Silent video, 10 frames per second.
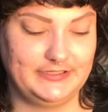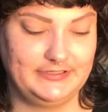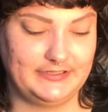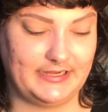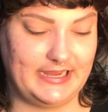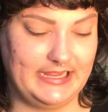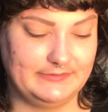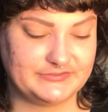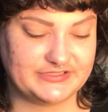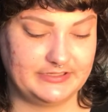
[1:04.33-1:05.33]
and I have
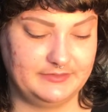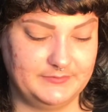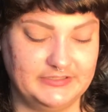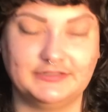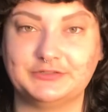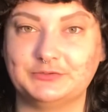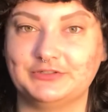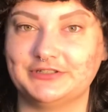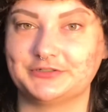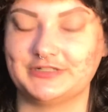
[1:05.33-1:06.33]
some little
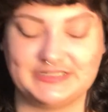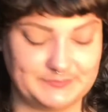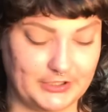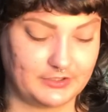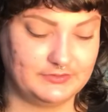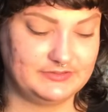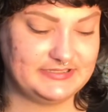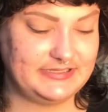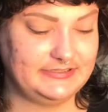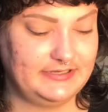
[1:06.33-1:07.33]
glittery sparkles
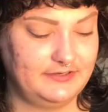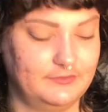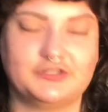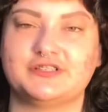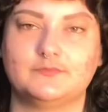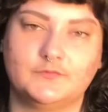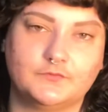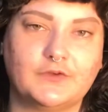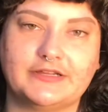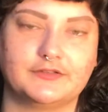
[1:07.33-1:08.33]
in there, or just
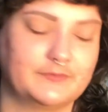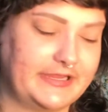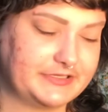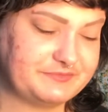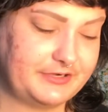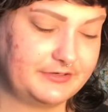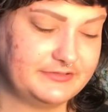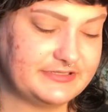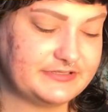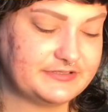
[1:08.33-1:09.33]
regular mica
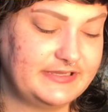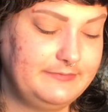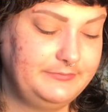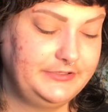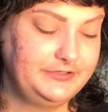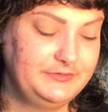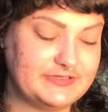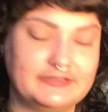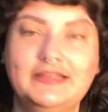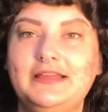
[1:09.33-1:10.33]
sparkles. There's like blue
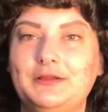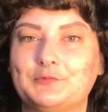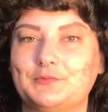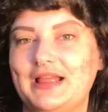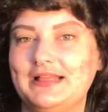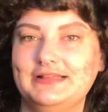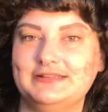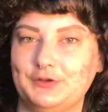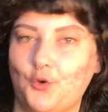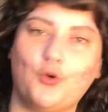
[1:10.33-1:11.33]
and red
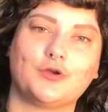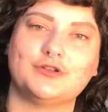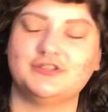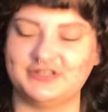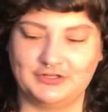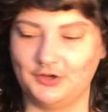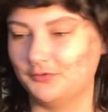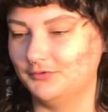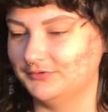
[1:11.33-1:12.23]
and orange and gold.